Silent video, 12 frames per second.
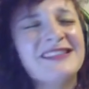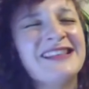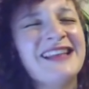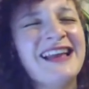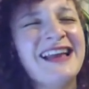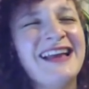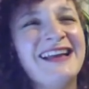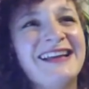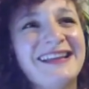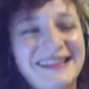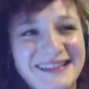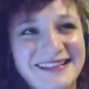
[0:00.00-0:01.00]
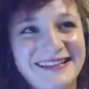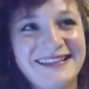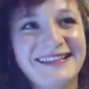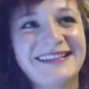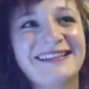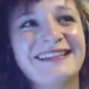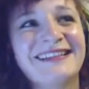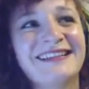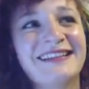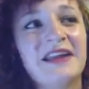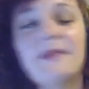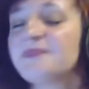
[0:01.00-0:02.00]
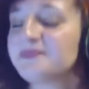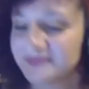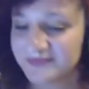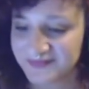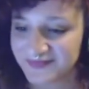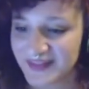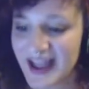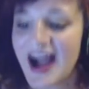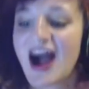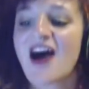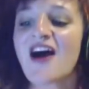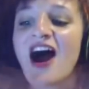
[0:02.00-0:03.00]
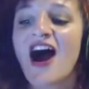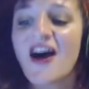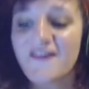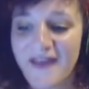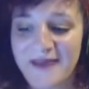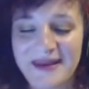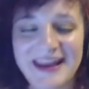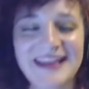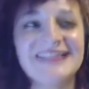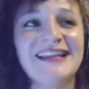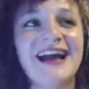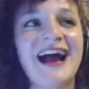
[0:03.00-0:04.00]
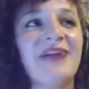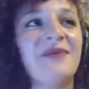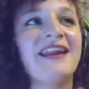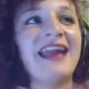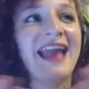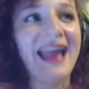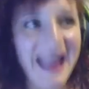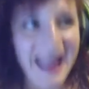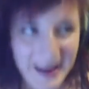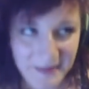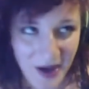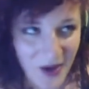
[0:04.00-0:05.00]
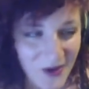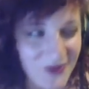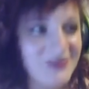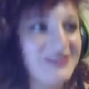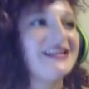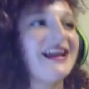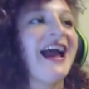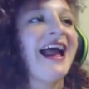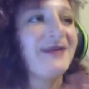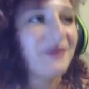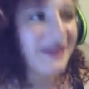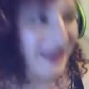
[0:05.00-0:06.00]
feminists are saying, wait, wait, wait. So feminists uh, are saying that feminist. when okay, a, a feminist, post, a post by